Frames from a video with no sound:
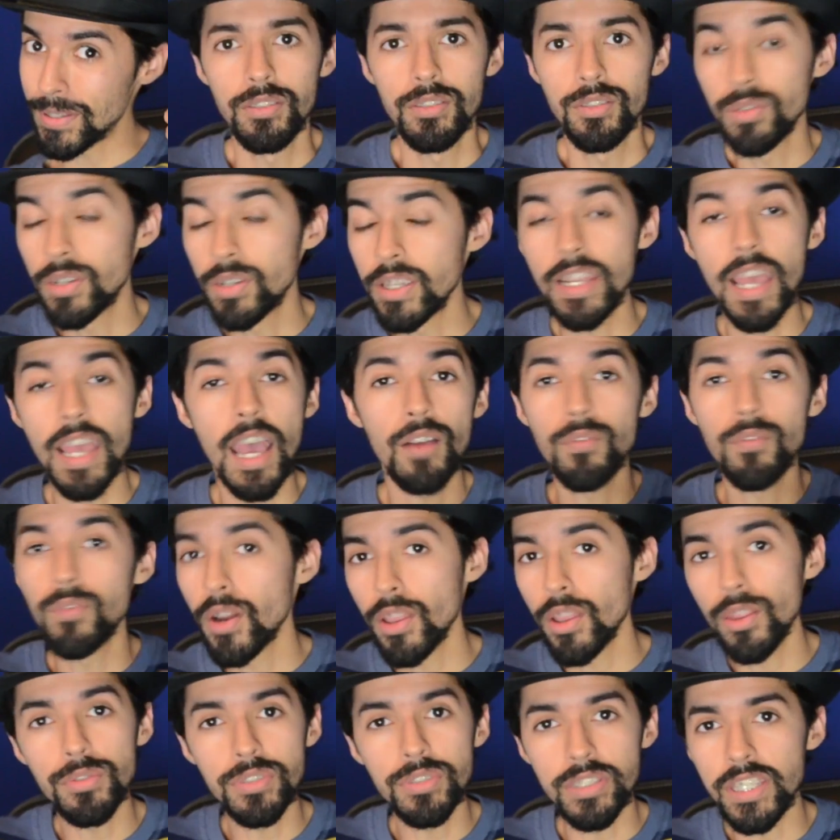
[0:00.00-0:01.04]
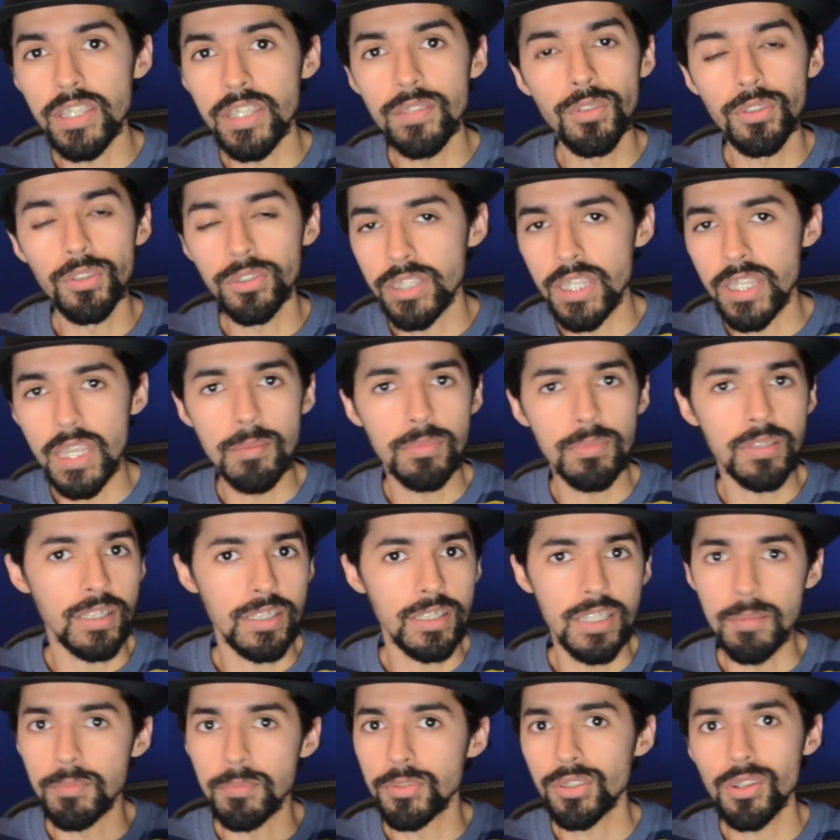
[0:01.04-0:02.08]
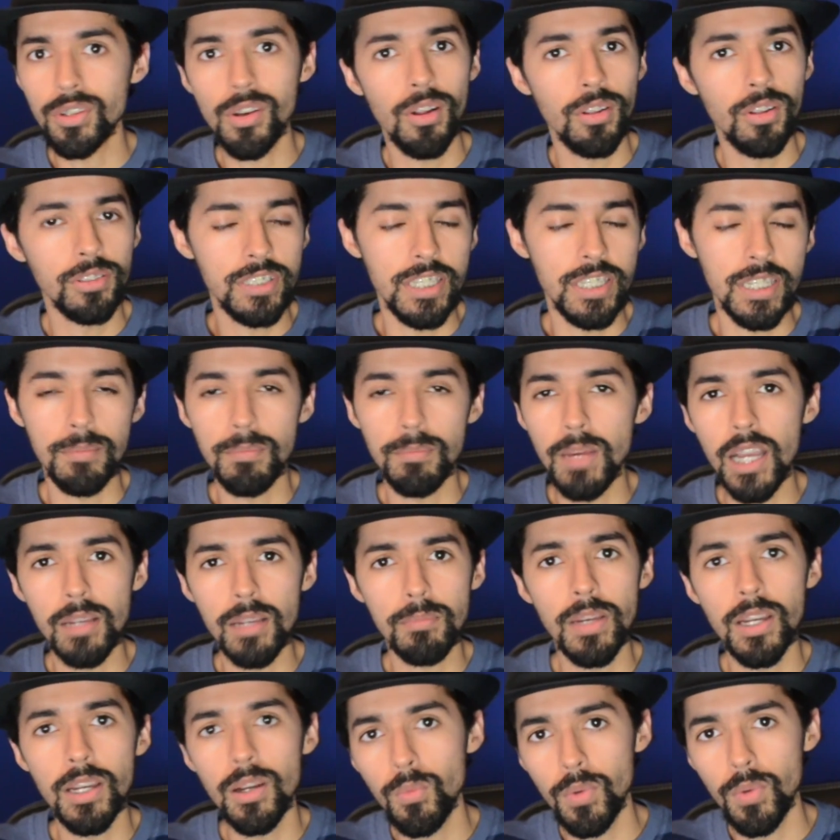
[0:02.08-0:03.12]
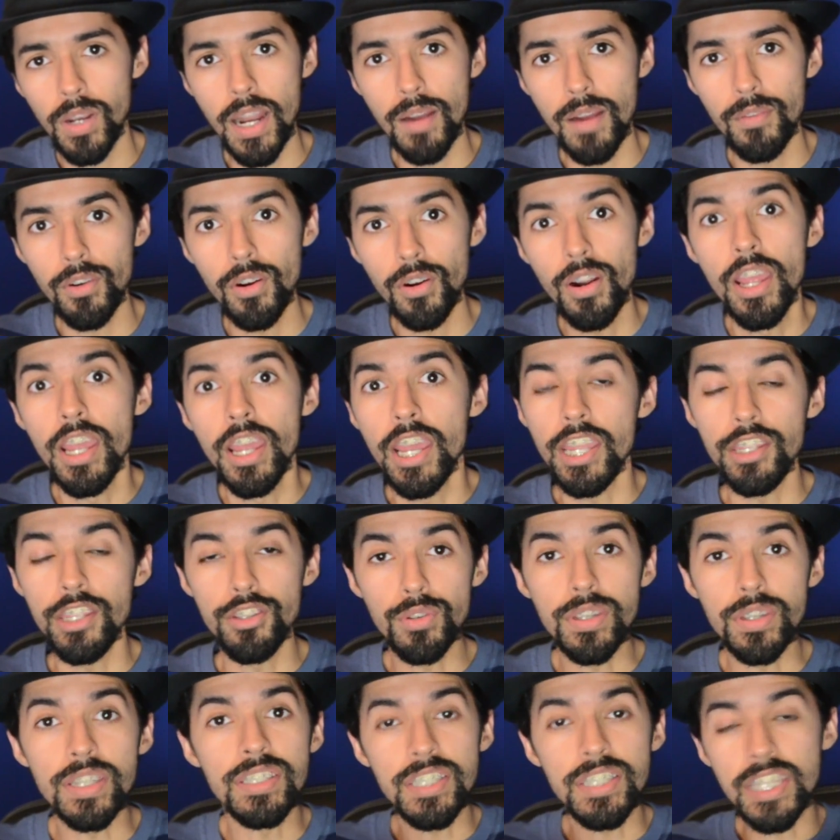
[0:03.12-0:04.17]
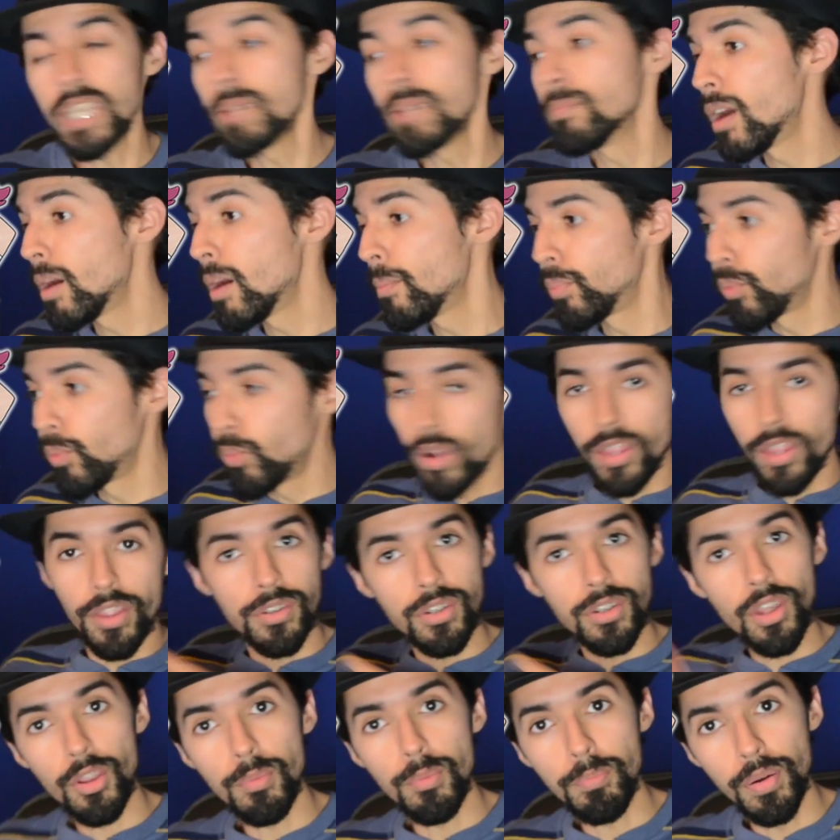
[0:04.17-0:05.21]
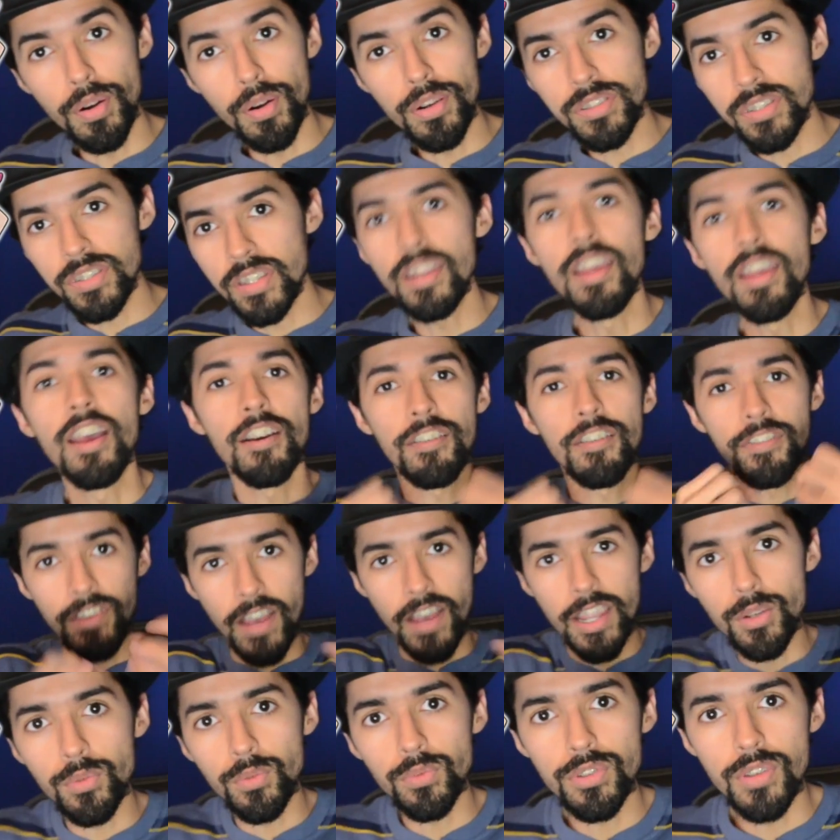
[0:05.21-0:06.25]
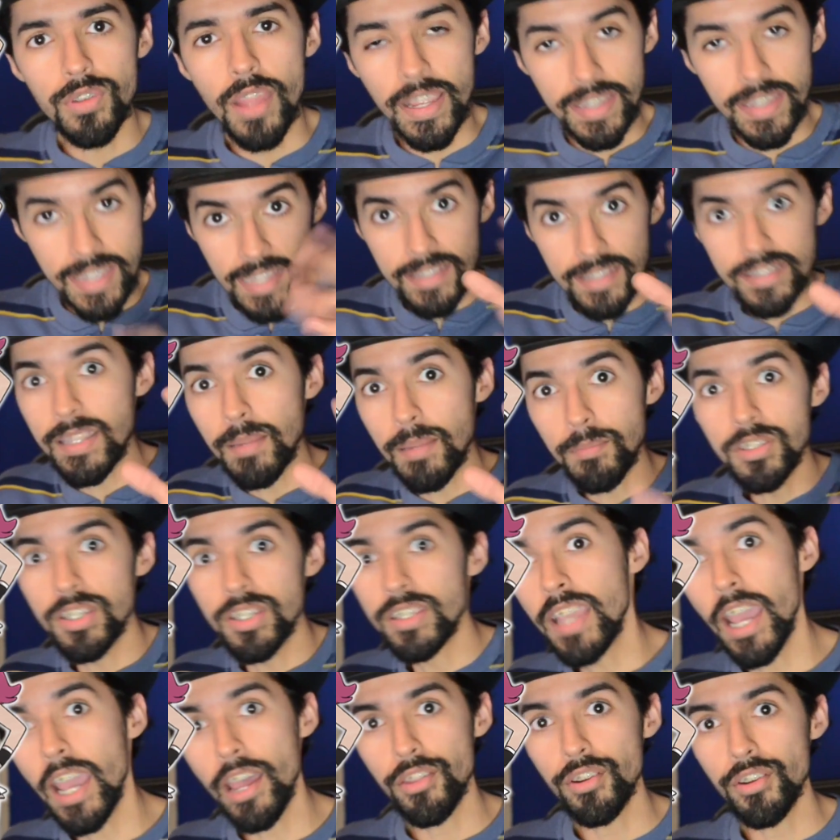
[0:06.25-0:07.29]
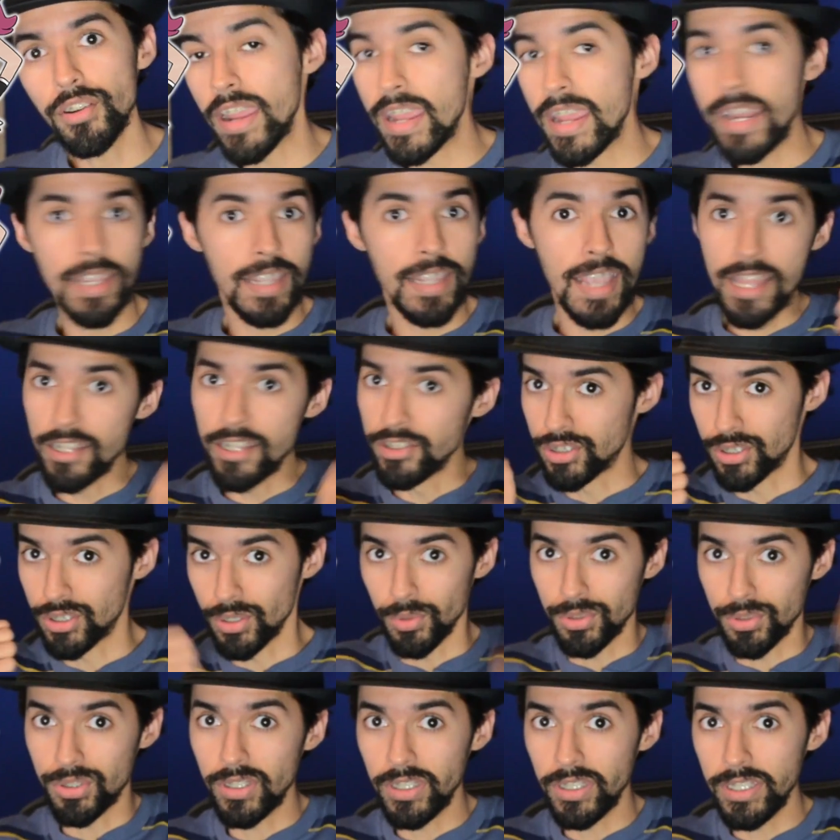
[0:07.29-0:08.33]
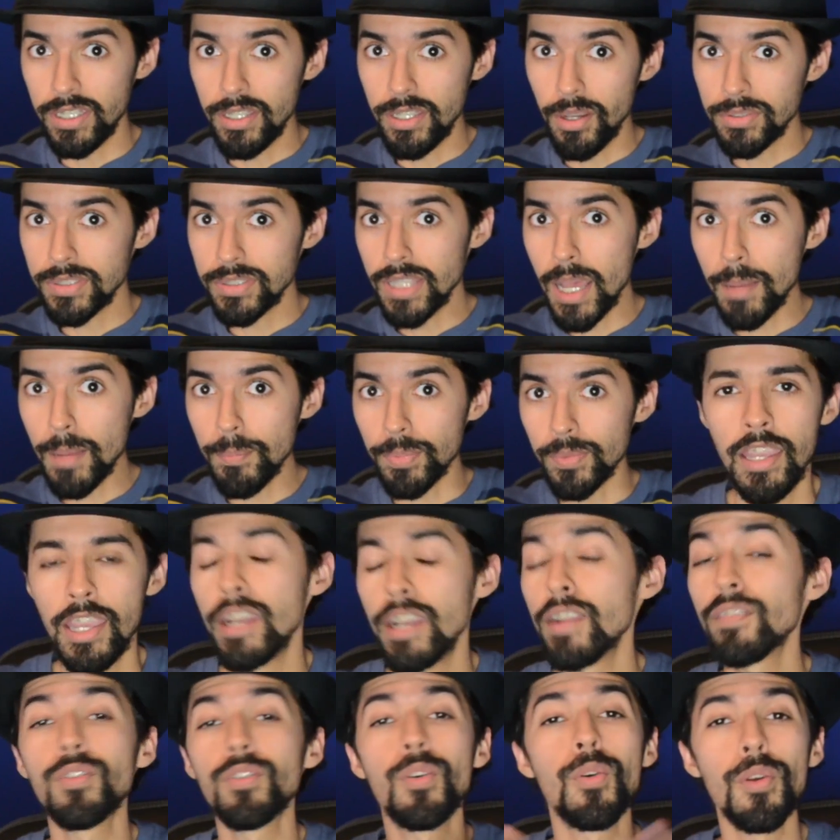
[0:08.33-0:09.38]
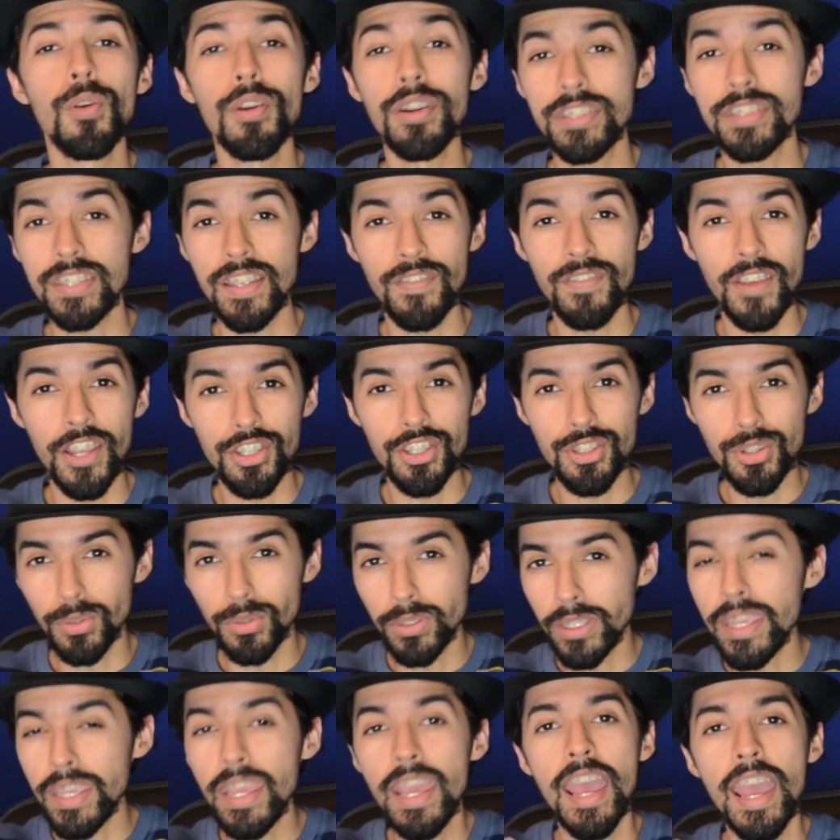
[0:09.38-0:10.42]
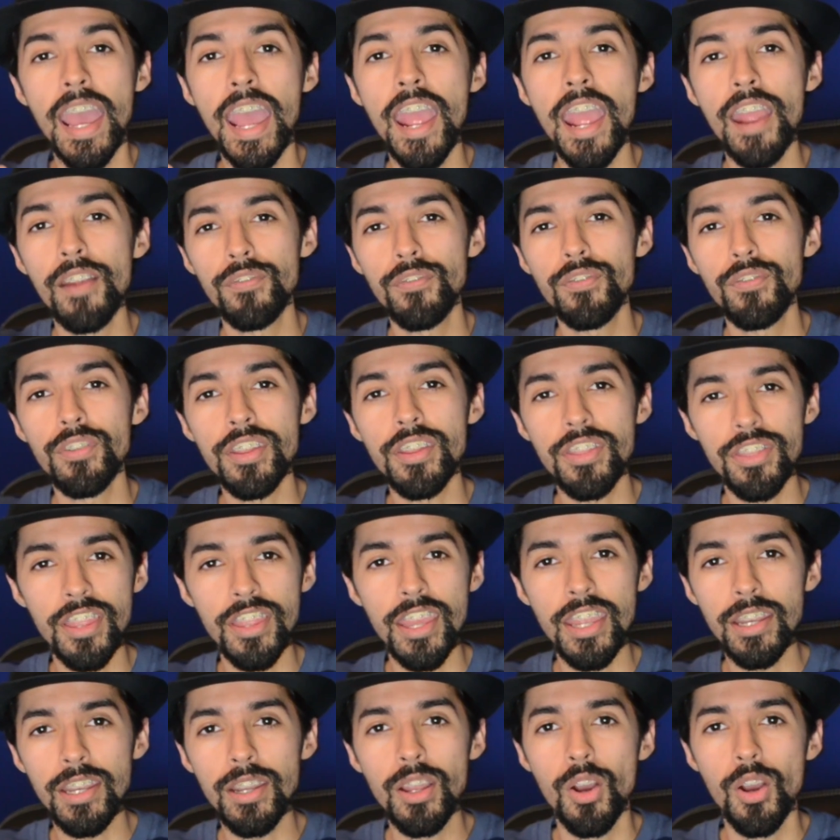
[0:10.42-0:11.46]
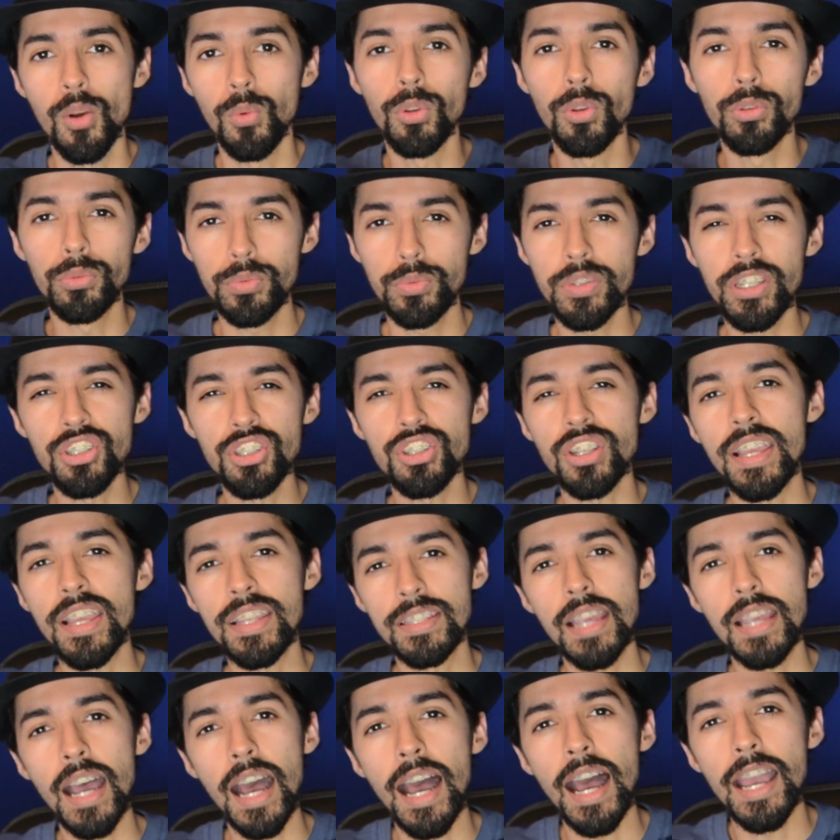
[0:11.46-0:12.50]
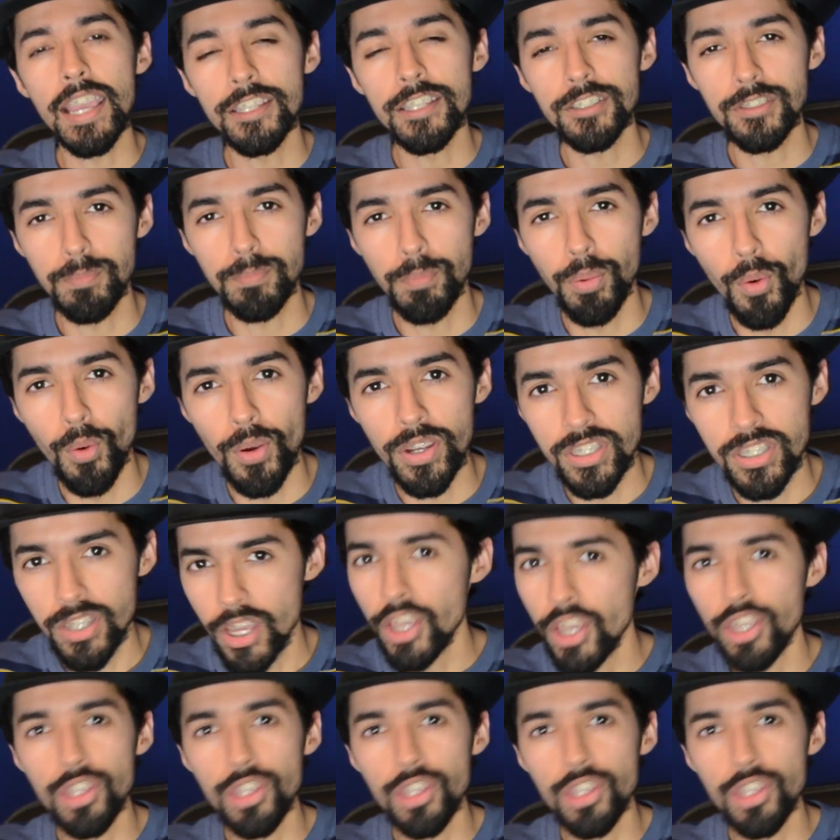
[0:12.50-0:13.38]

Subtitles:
You can have one of those evil teams like Team Skull, Team Magma, and whatever, and you can team up with another person, fight against them together, and again, social link goes up. And of course, eventually, everything will reach its highest point.